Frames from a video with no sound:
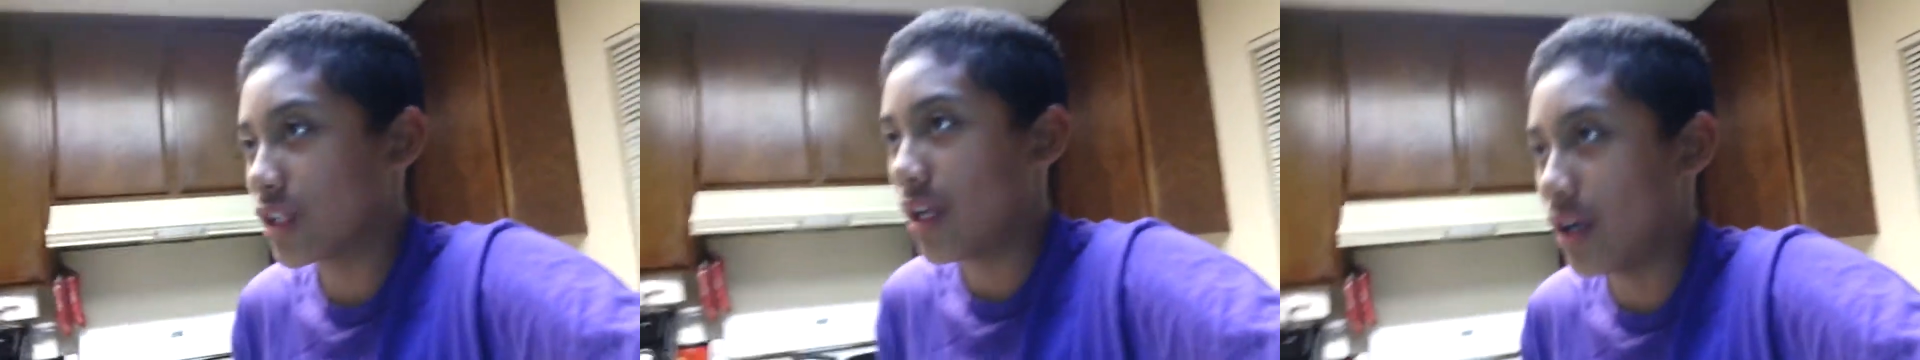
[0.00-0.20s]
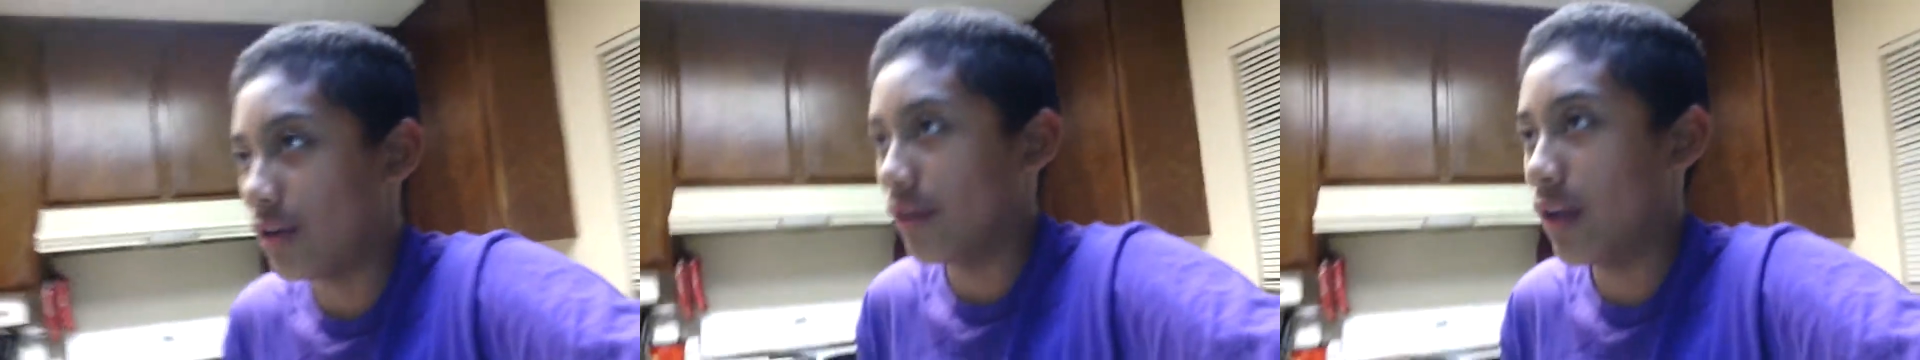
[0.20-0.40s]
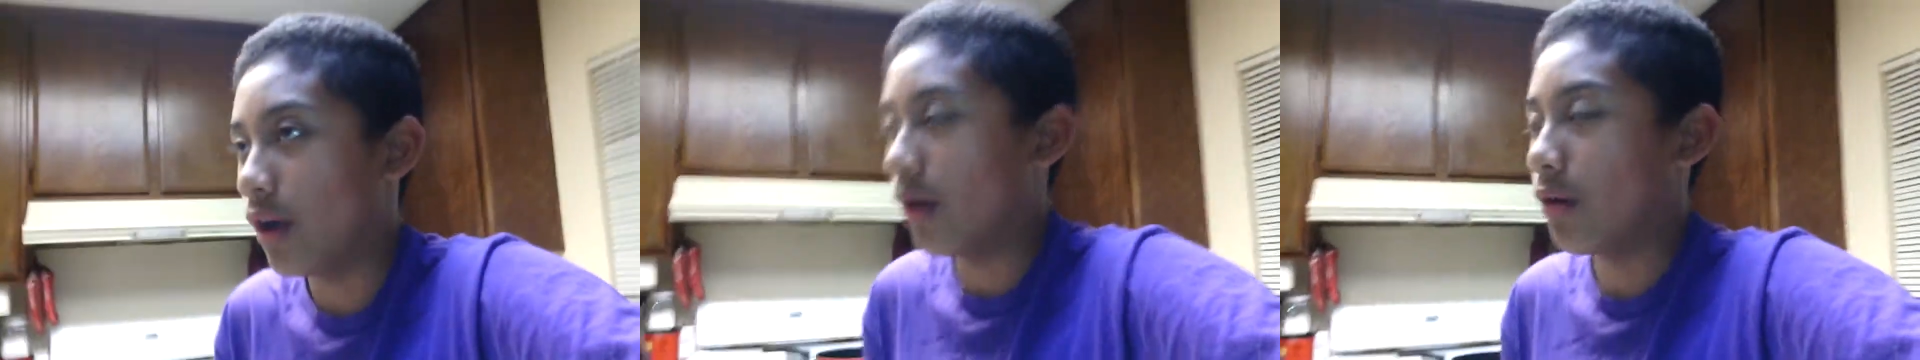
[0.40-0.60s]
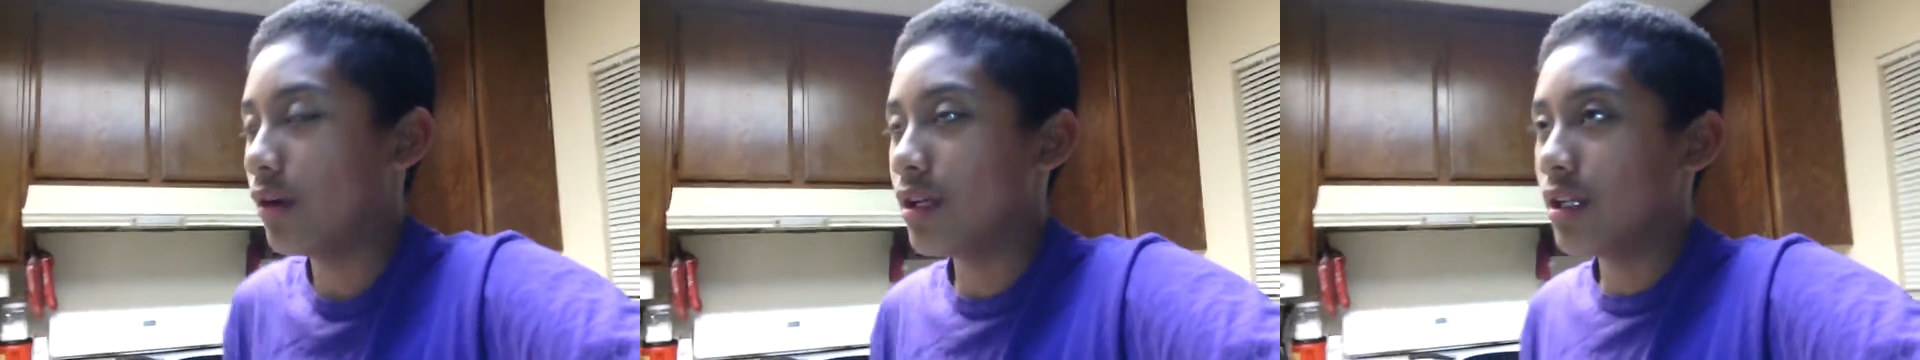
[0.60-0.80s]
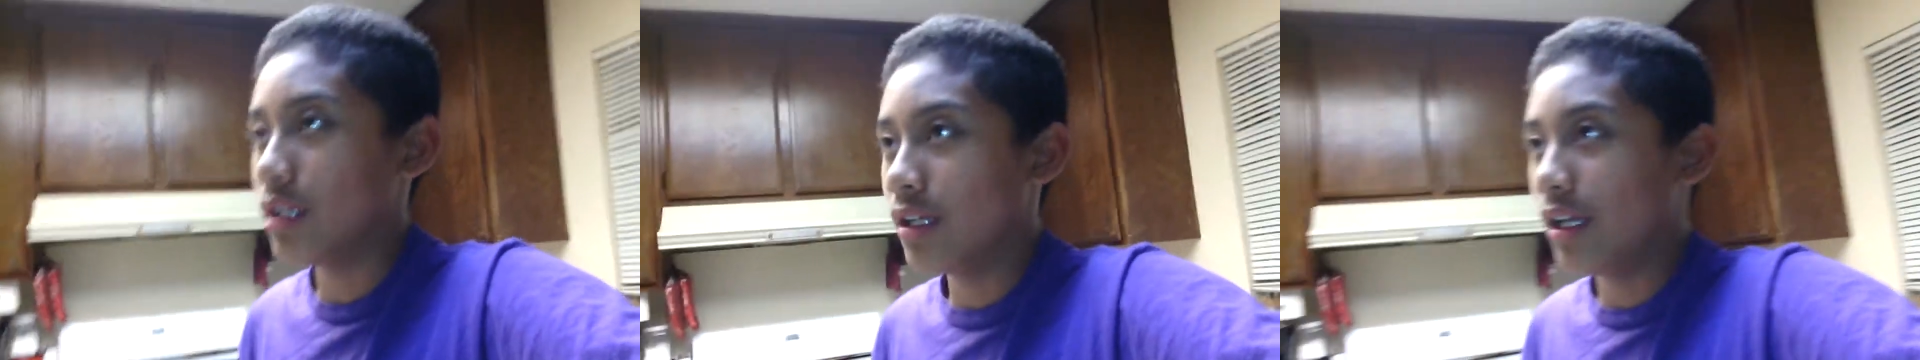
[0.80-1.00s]
I don't know
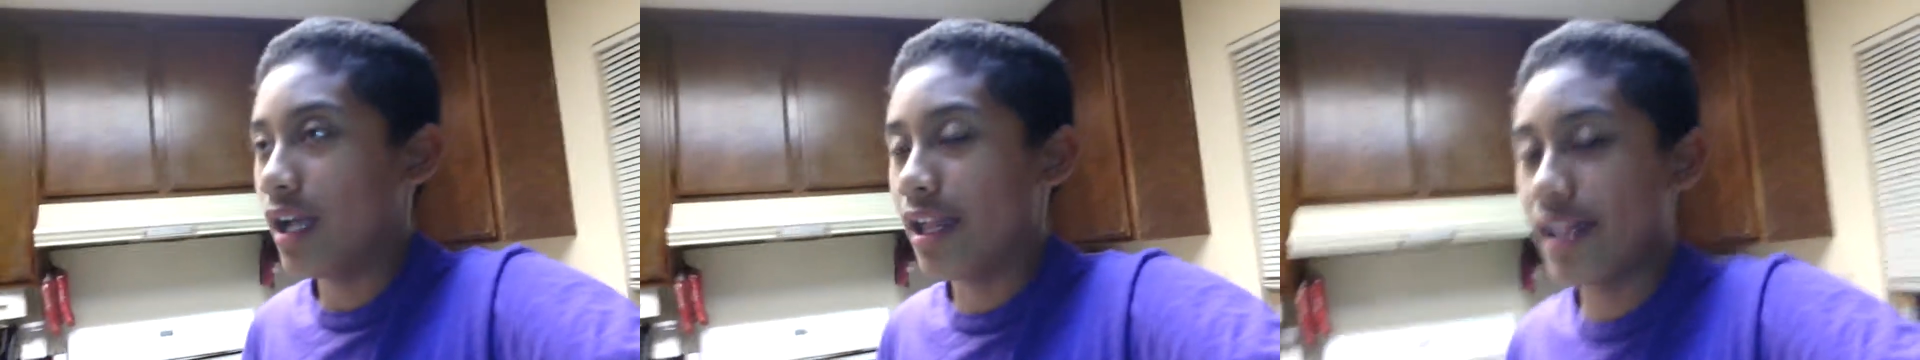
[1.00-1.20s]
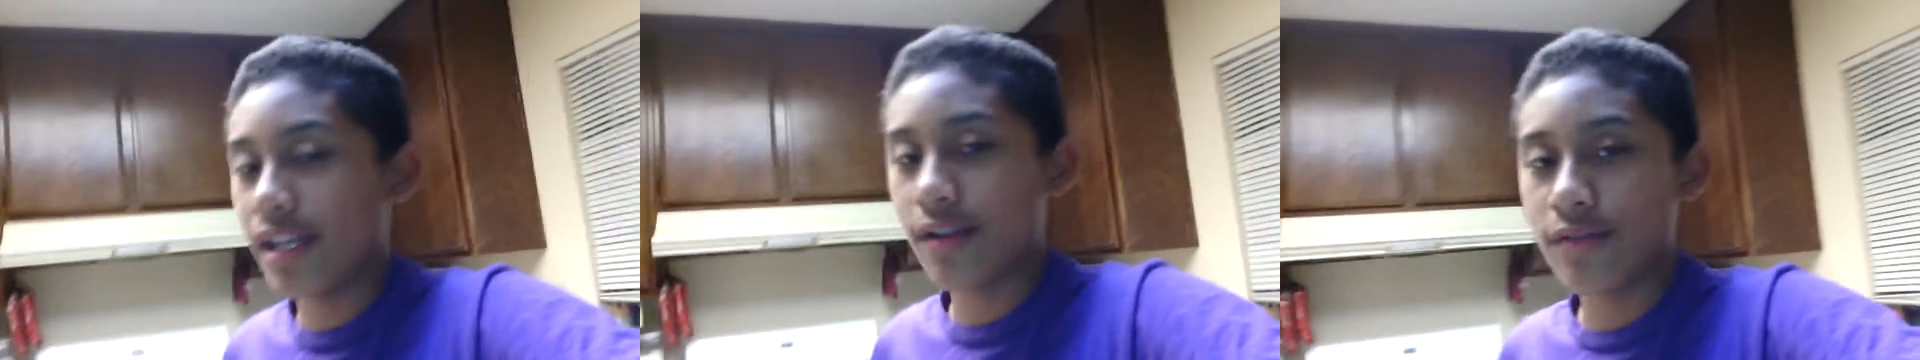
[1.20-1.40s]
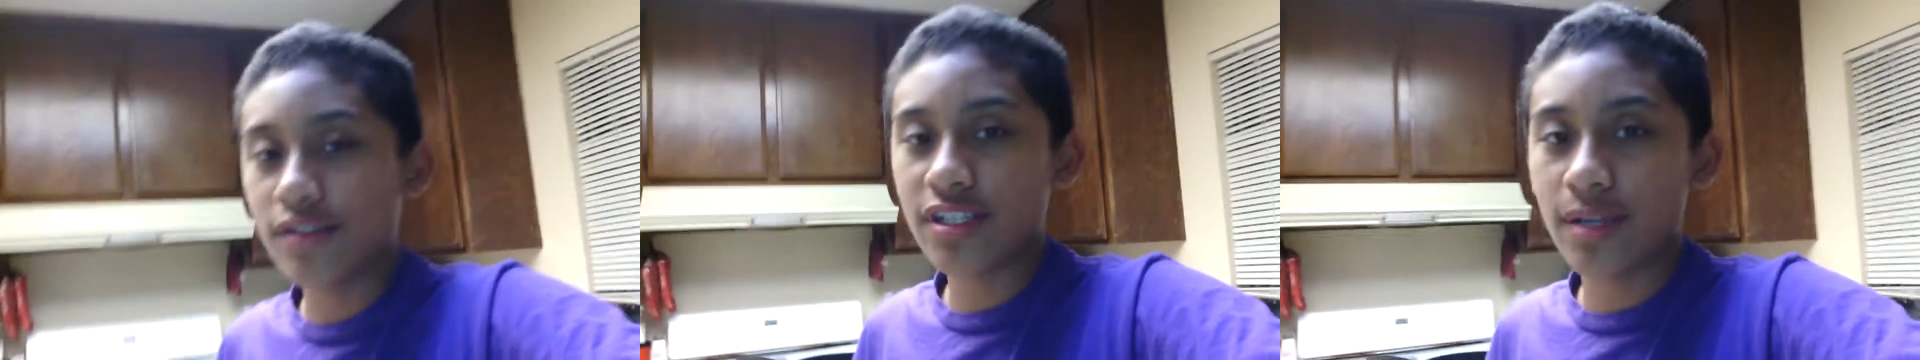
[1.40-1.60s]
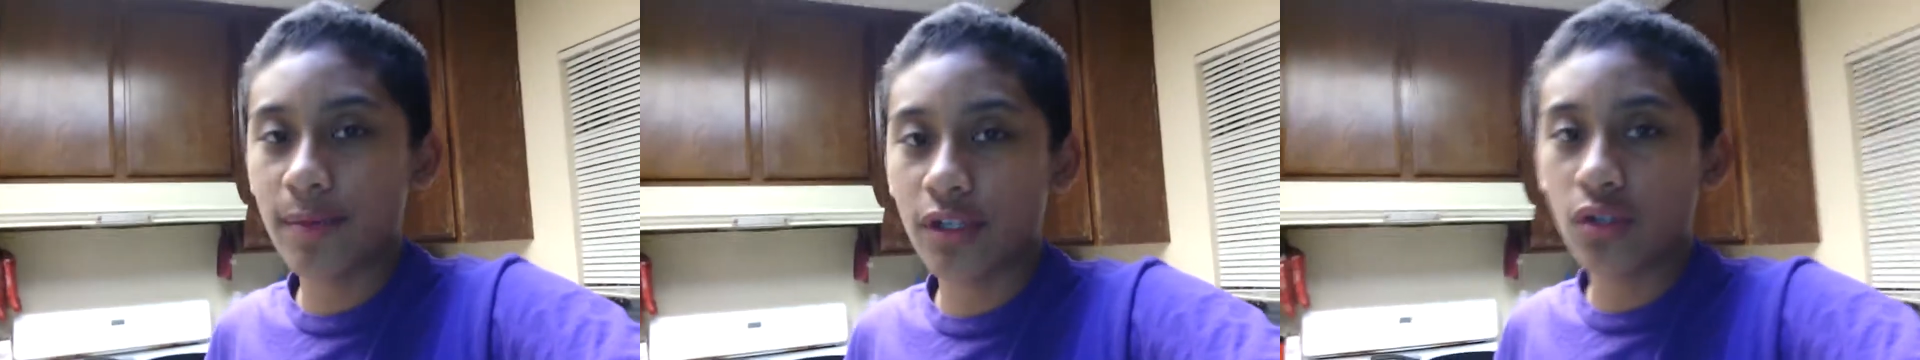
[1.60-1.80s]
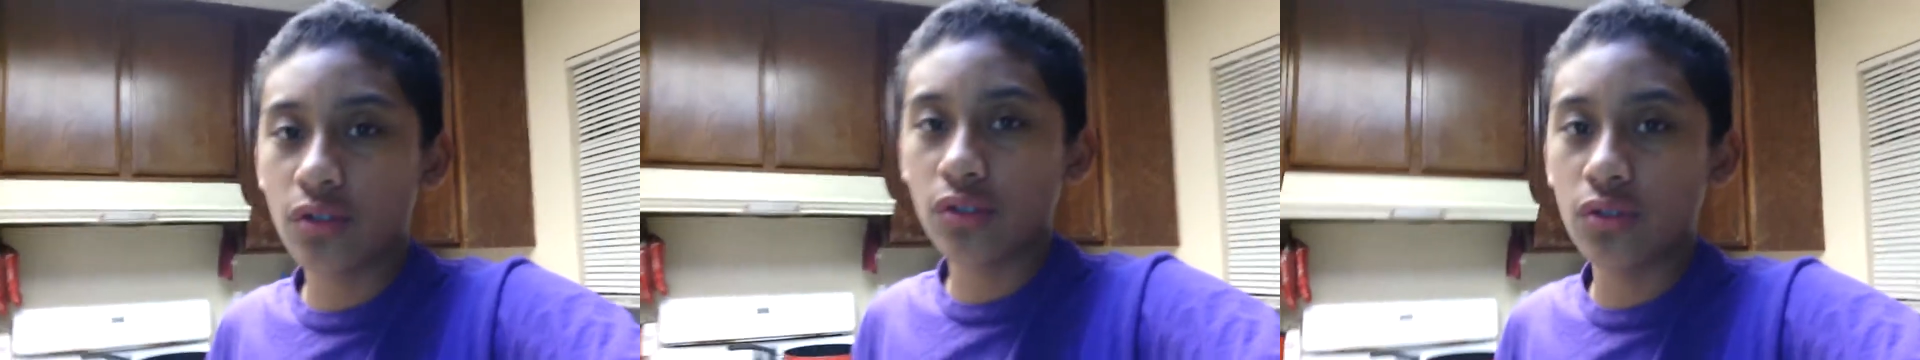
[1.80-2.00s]
and every time I
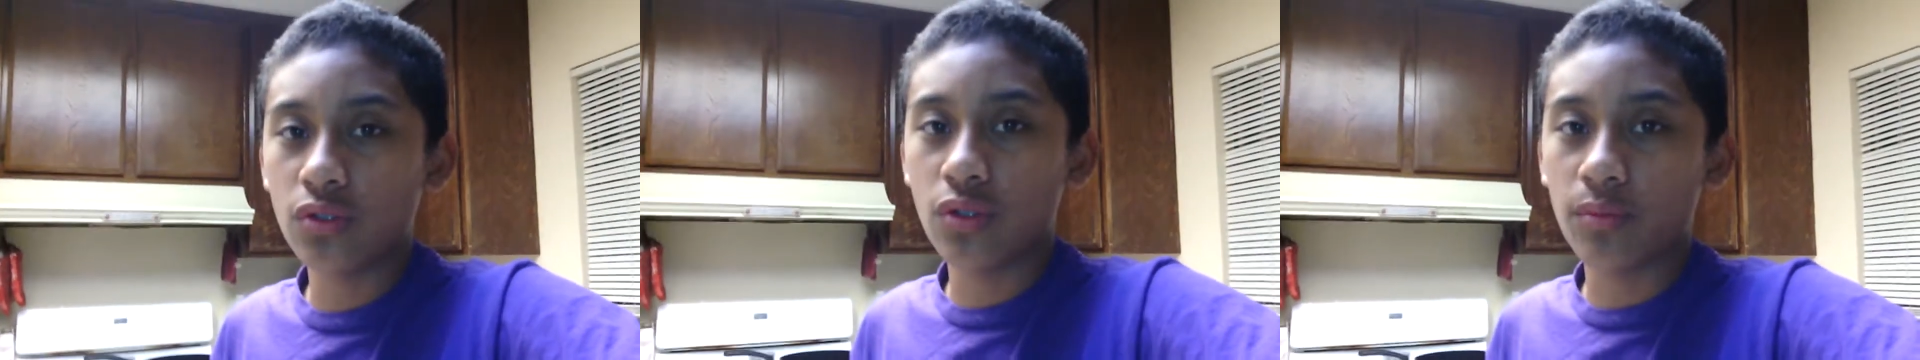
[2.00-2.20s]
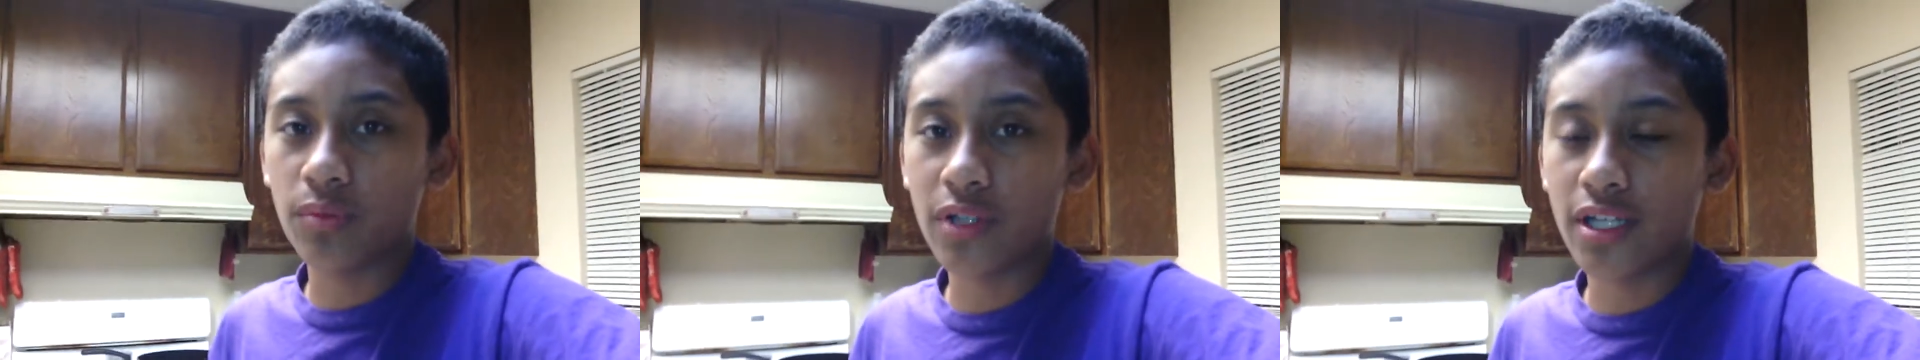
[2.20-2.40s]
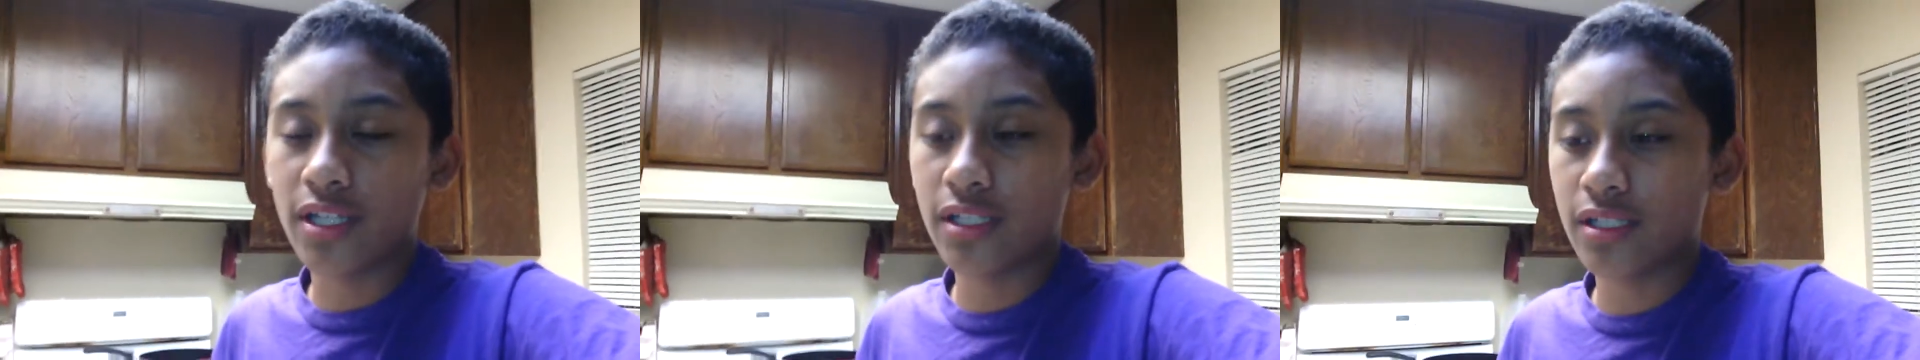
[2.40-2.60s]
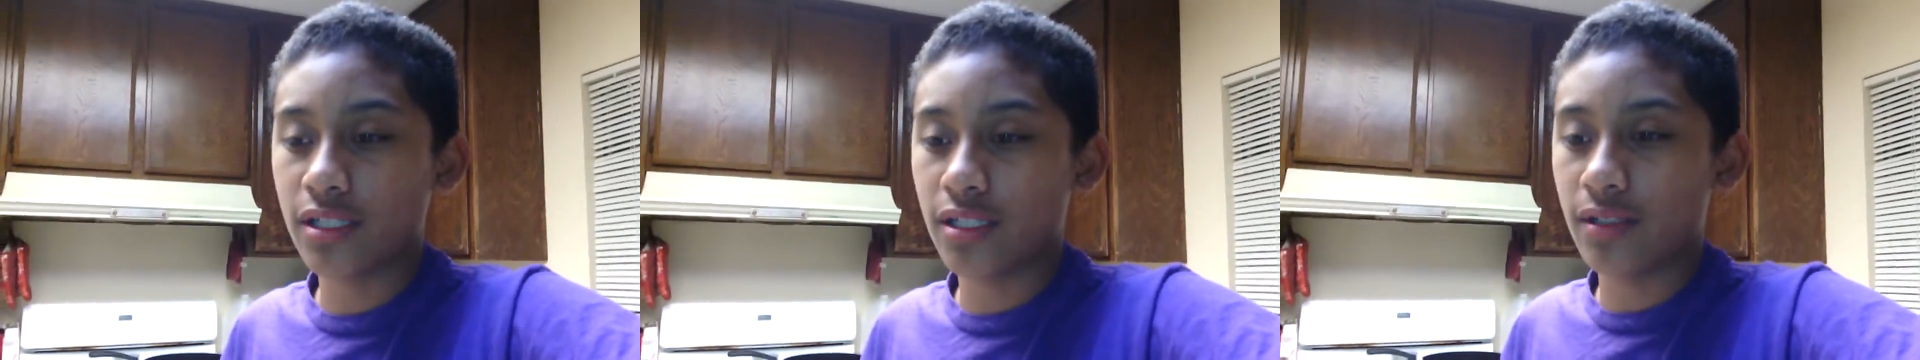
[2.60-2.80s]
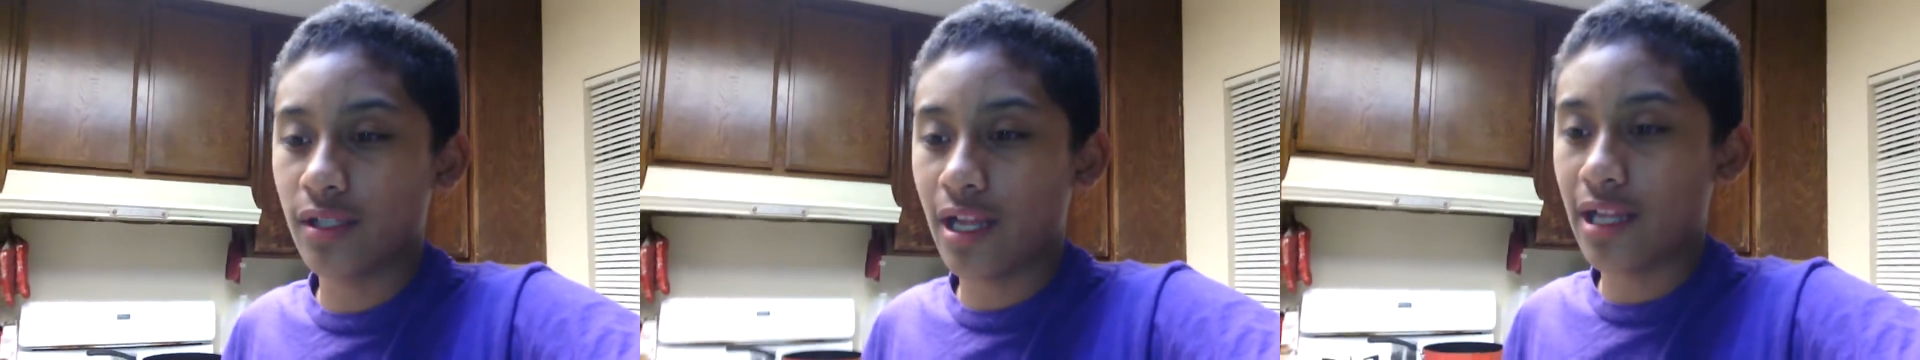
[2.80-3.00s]
go to Google Plus and